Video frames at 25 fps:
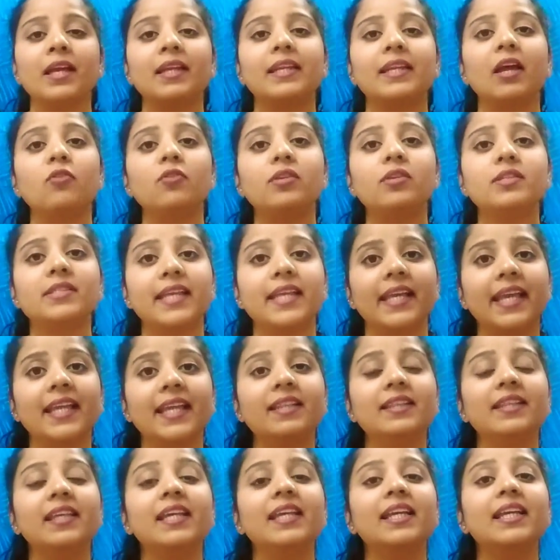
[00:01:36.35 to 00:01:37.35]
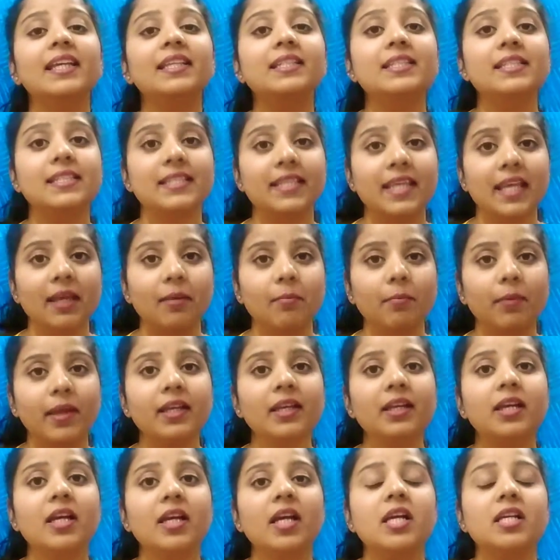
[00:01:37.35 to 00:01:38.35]
Now the second thing is
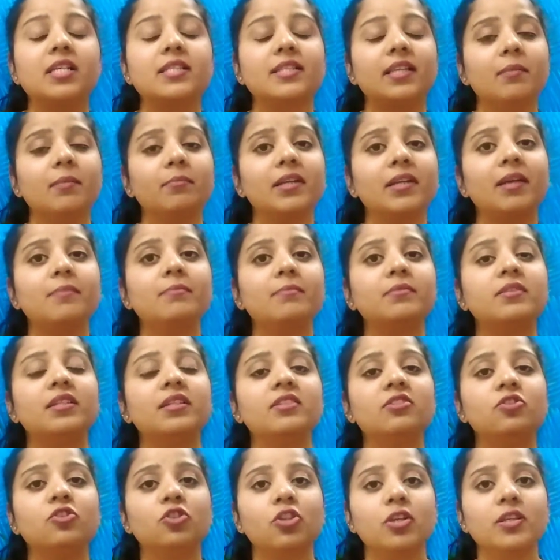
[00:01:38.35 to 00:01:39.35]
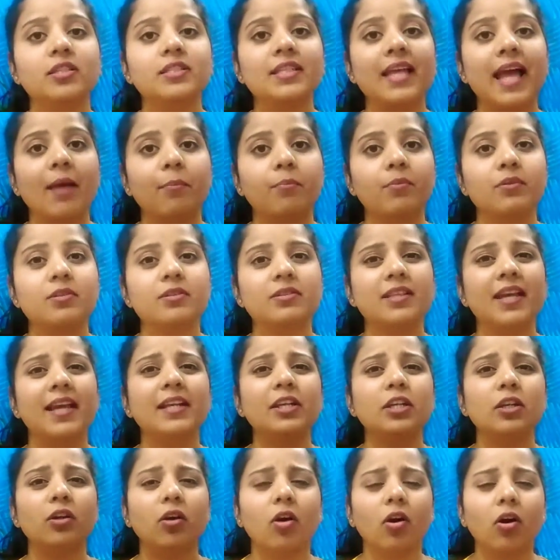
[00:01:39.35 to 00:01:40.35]
steaming. Sometimes it just happens
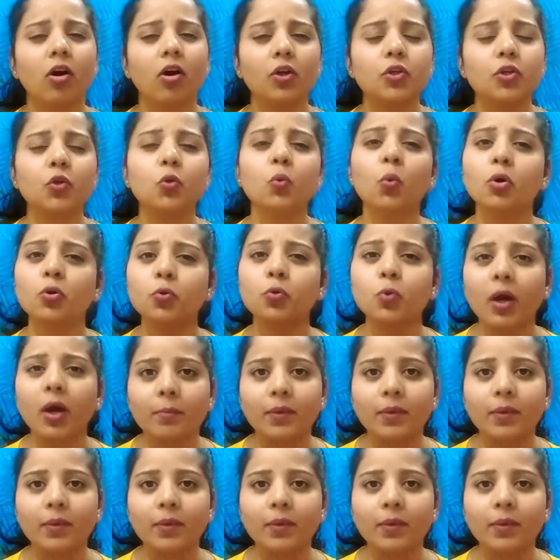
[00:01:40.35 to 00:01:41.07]
that you want to